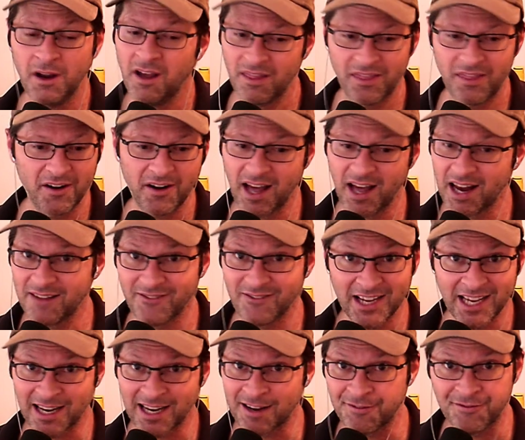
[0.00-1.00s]
they're not even
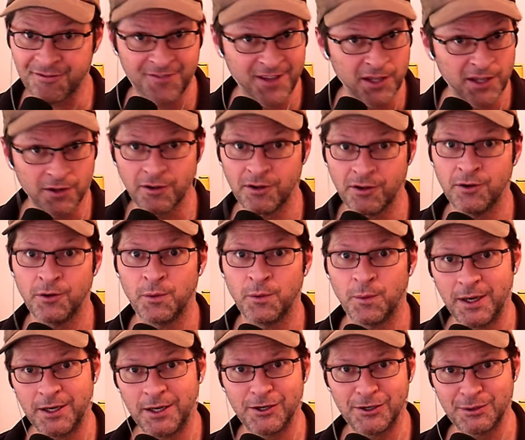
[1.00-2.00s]
going to feel you
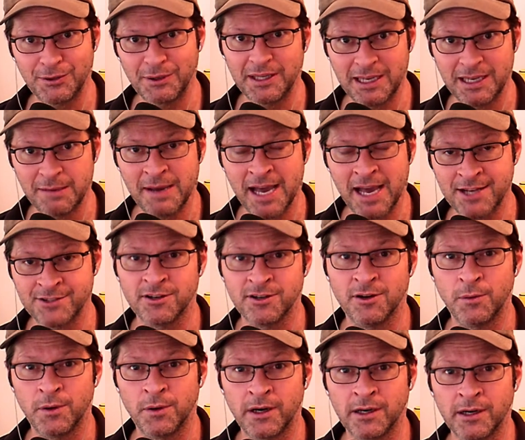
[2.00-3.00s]
when you're doing the imaginal
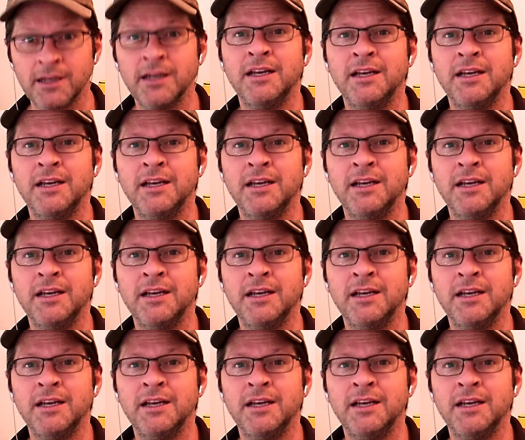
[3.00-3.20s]
work.